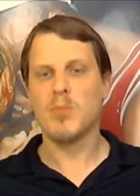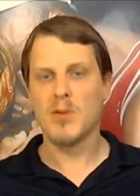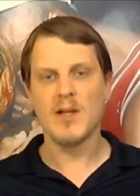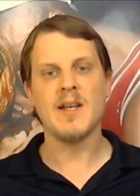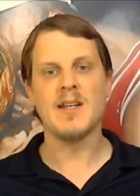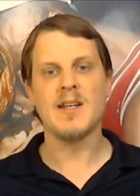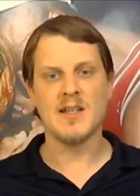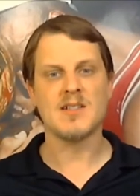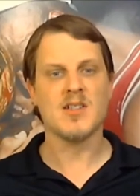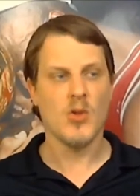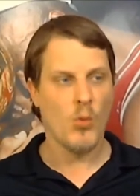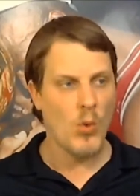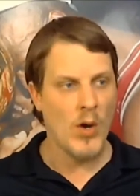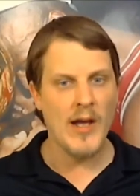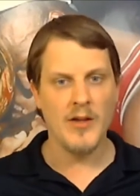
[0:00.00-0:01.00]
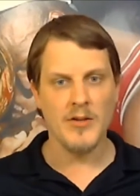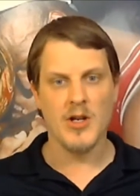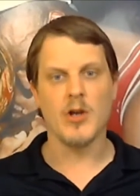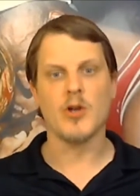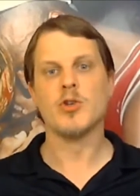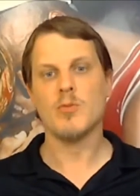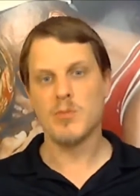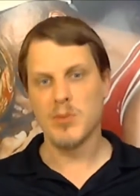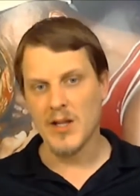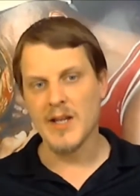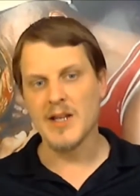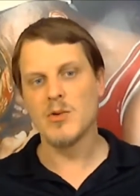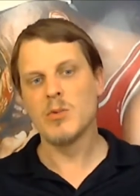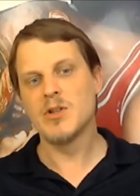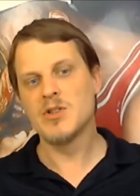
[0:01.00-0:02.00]
play to get to the wild card. You
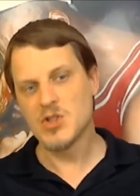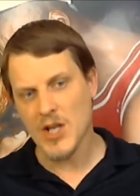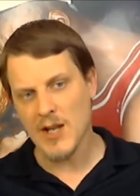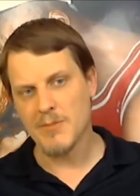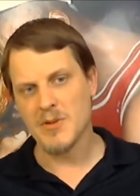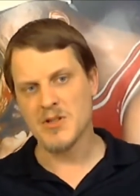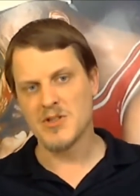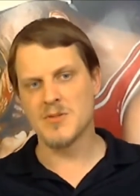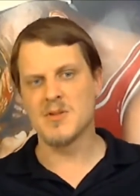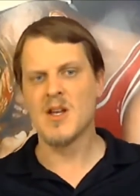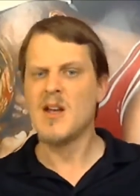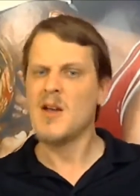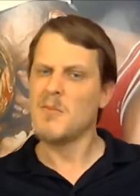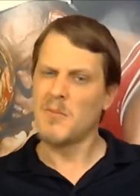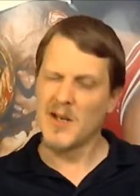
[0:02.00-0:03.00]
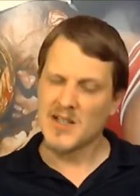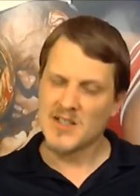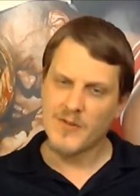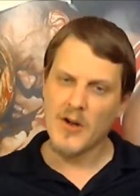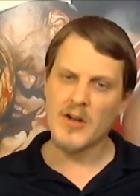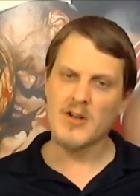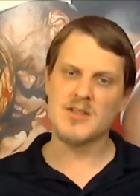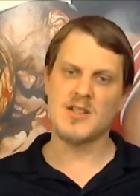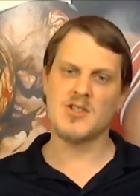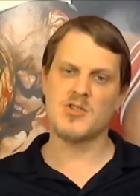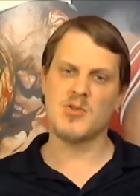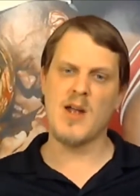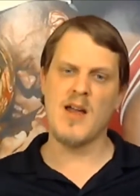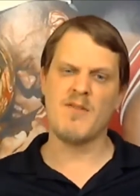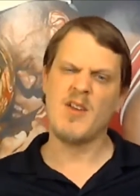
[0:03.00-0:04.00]
play to win championships. But as far as this
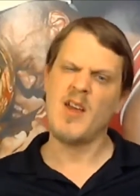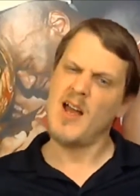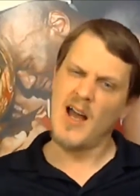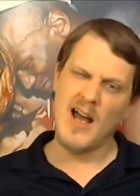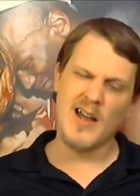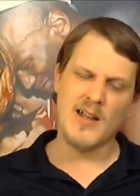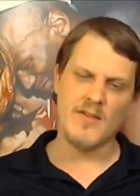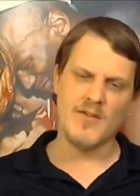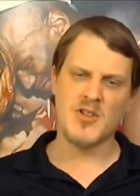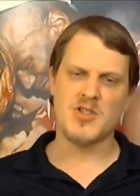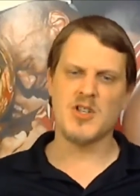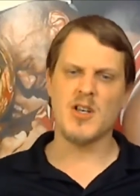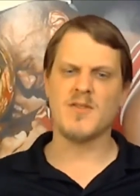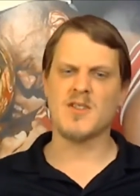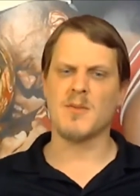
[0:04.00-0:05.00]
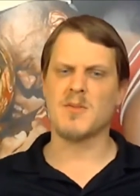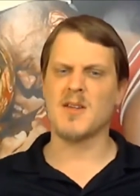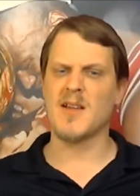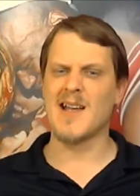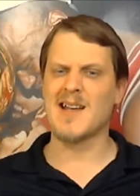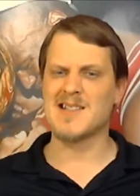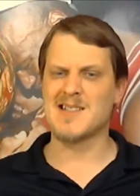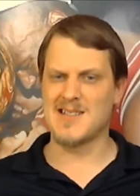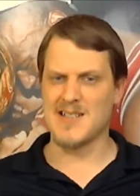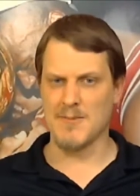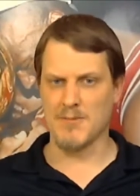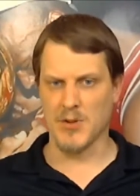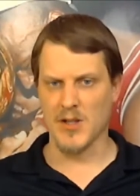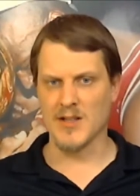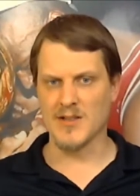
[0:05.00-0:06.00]
draft, I'll give the Chiefs something like a C
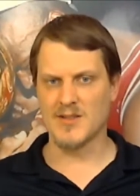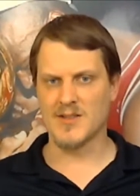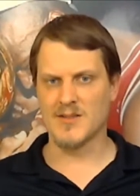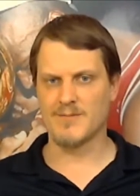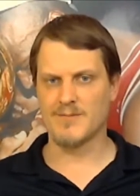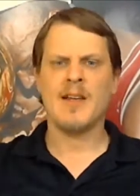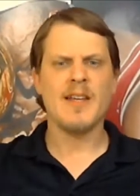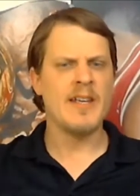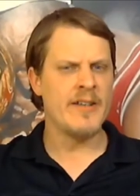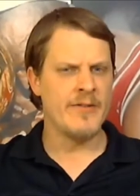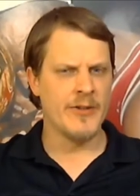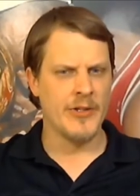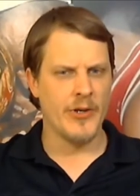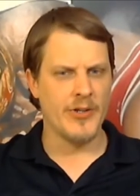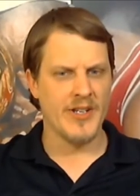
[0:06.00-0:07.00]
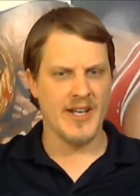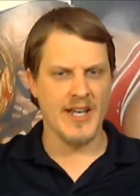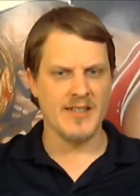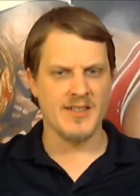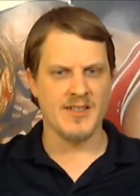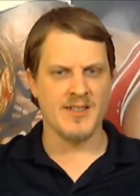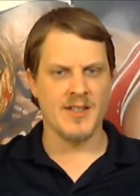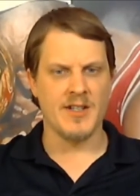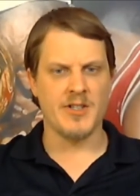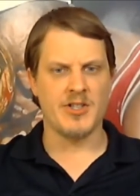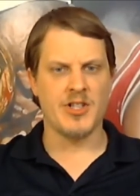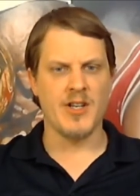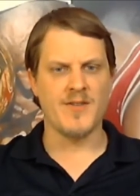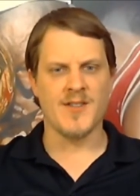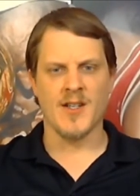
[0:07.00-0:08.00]
plus. Even though the Kansas City
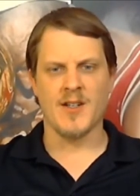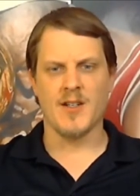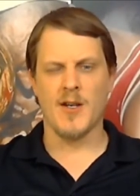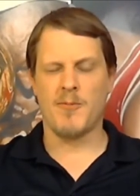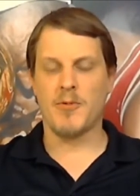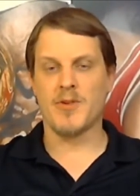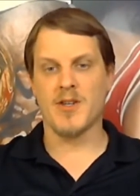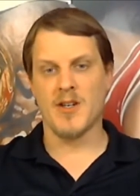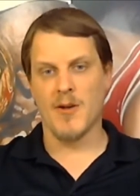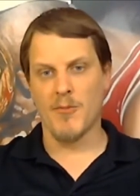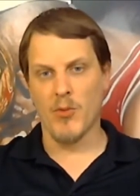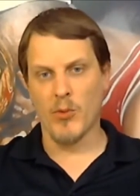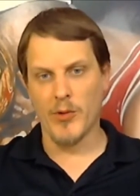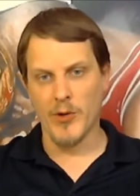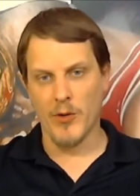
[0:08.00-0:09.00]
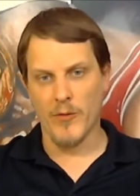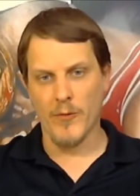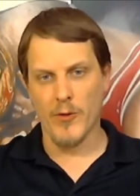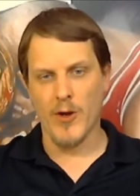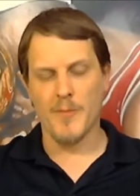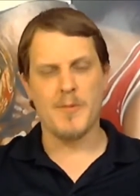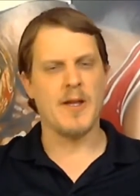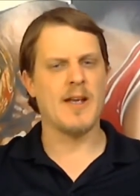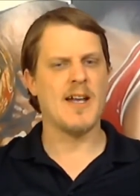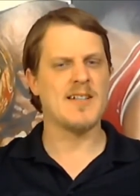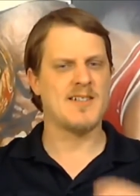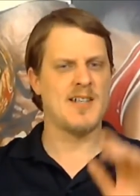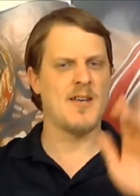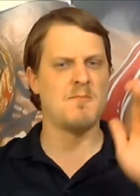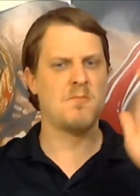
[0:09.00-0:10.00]
Chiefs ended up with the number one overall pick, I
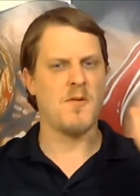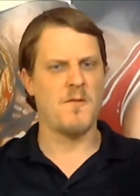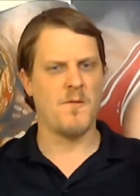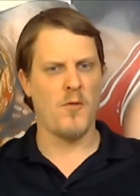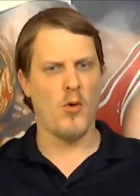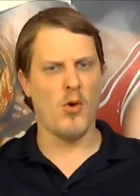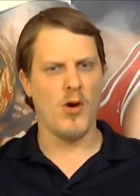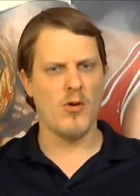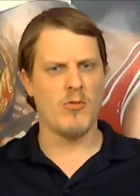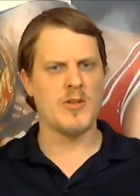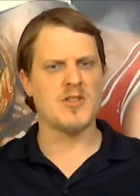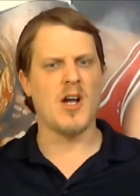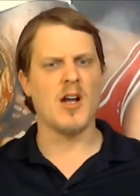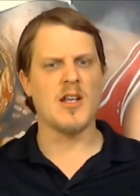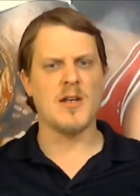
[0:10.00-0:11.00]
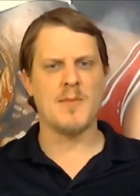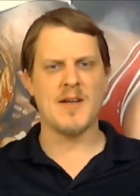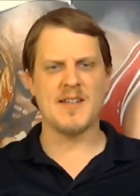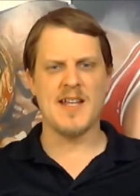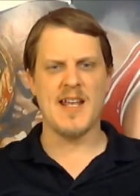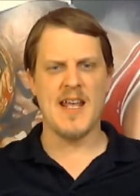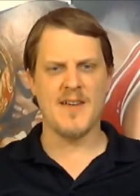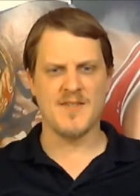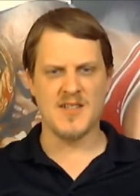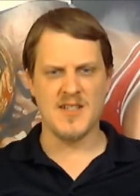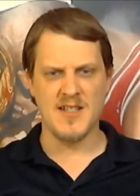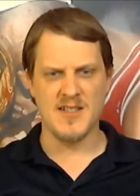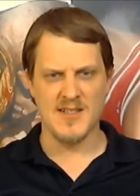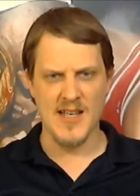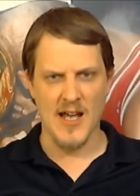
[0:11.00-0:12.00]
said before when talking about the
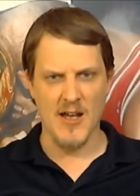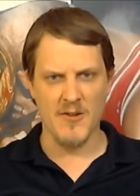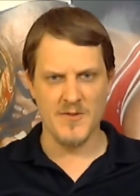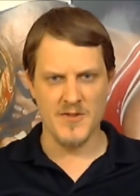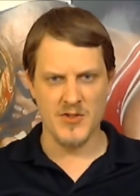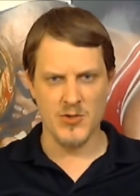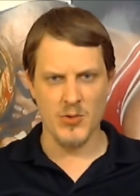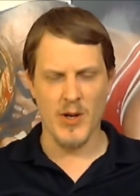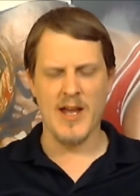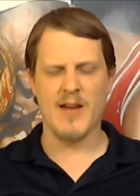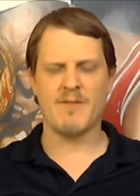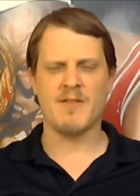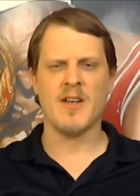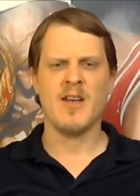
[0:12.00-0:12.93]
AFC South draft